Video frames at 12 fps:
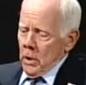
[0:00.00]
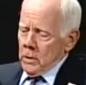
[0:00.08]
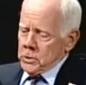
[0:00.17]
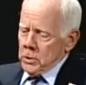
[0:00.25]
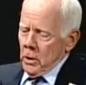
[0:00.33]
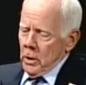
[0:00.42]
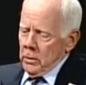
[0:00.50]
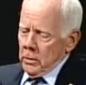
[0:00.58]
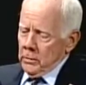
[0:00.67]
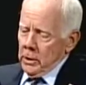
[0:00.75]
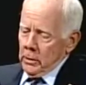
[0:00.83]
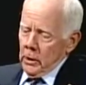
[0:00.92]
John
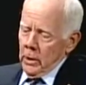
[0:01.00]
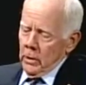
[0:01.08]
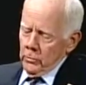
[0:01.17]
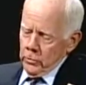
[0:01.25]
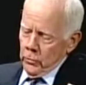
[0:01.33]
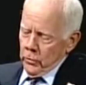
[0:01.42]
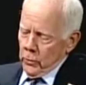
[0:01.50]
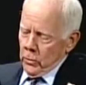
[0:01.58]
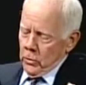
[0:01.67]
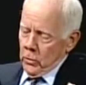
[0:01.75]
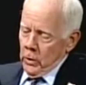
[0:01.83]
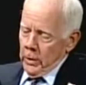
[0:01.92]
Nicolau, do it real
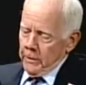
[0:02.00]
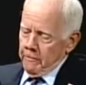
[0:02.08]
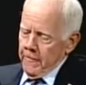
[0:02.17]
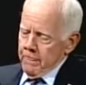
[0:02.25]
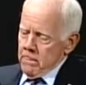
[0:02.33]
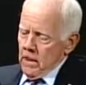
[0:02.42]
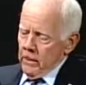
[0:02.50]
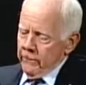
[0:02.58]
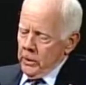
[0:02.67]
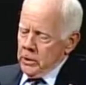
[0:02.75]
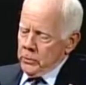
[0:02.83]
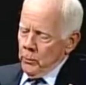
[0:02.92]
quick
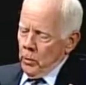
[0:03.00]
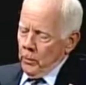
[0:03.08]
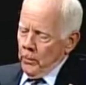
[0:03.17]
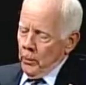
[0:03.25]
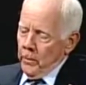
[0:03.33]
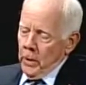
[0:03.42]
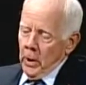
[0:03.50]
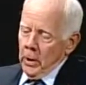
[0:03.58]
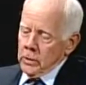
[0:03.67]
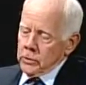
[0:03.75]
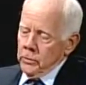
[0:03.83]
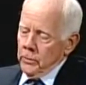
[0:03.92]
face multiple
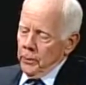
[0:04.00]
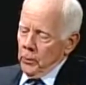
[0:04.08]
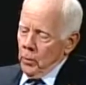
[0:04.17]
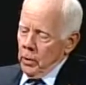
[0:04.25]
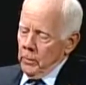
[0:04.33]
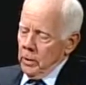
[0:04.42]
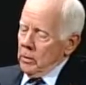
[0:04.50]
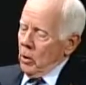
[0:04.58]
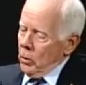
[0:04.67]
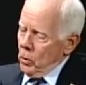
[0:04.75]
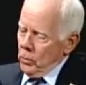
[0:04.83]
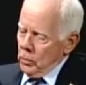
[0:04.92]
barriers to employment,
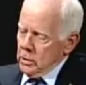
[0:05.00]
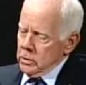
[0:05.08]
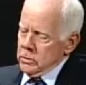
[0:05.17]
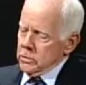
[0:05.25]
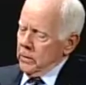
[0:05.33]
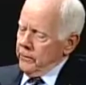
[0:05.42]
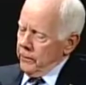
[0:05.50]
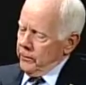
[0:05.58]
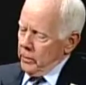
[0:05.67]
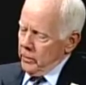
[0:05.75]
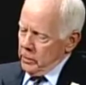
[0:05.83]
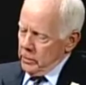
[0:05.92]
homeless, suffered
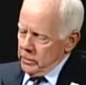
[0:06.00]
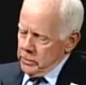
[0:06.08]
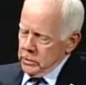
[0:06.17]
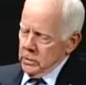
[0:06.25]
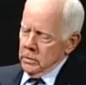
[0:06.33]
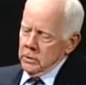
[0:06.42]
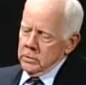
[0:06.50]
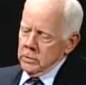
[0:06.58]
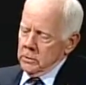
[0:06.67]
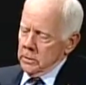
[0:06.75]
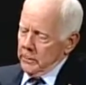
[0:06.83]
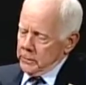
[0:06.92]
from a nervous
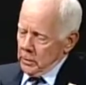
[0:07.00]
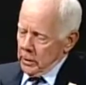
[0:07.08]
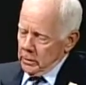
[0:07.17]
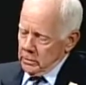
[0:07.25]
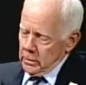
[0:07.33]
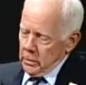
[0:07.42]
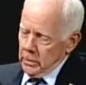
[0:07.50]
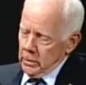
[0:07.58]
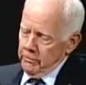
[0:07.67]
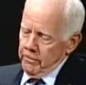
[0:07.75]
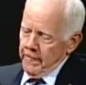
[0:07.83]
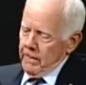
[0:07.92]
condition, dyslexic,
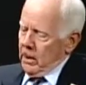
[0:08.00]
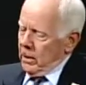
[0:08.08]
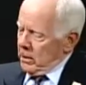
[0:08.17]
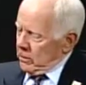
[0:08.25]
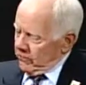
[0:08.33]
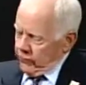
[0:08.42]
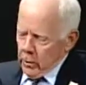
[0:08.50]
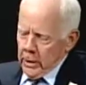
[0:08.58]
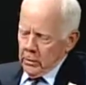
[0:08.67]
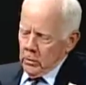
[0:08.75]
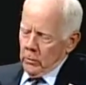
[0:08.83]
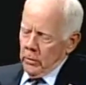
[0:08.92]

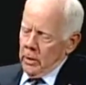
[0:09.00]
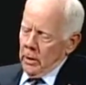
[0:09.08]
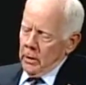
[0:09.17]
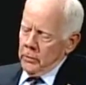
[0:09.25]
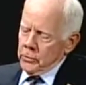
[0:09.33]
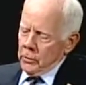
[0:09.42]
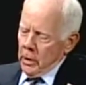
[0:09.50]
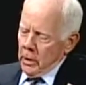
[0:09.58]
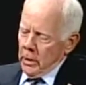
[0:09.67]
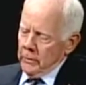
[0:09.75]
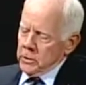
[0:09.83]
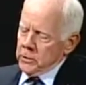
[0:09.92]
afraid to learn how to
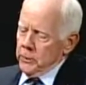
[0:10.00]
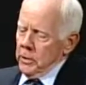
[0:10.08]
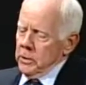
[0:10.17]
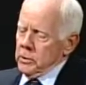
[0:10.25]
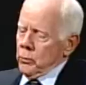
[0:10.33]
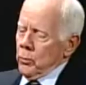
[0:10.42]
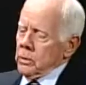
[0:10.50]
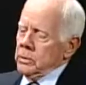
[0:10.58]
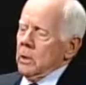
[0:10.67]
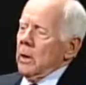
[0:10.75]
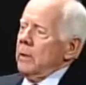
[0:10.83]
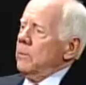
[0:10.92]
drive. Experience work's
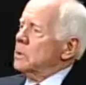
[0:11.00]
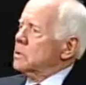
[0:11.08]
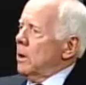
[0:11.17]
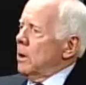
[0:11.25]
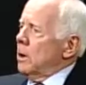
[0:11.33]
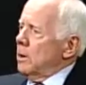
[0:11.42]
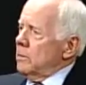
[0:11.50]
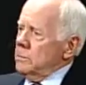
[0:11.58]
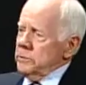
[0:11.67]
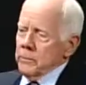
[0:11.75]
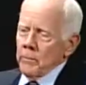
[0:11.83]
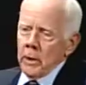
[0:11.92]
got him a job,
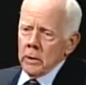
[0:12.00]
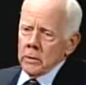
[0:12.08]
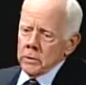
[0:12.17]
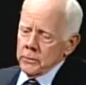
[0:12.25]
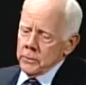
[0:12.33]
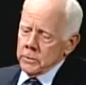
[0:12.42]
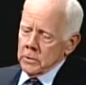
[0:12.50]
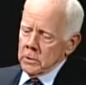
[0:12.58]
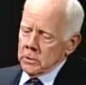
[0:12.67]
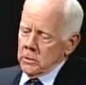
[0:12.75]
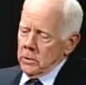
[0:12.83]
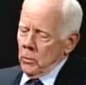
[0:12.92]
a maintenance
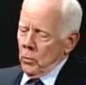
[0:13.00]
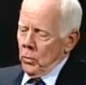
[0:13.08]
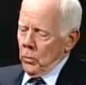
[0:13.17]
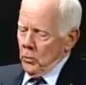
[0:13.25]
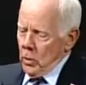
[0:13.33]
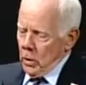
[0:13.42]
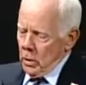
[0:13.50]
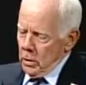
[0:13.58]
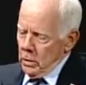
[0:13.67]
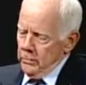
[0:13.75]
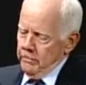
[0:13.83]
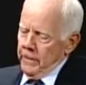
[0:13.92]
position at
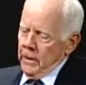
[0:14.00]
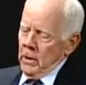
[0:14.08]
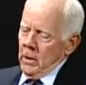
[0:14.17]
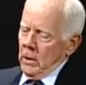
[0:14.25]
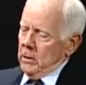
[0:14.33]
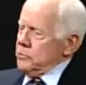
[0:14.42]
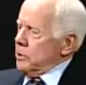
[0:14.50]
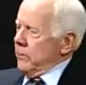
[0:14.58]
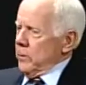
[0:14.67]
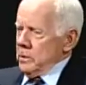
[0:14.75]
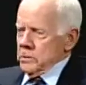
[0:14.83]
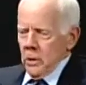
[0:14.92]
Walmart. He's
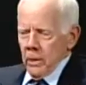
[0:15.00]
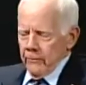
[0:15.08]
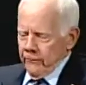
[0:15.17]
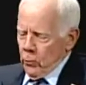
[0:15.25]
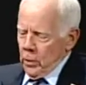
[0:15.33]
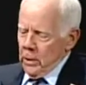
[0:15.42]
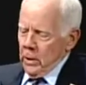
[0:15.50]
given a job 40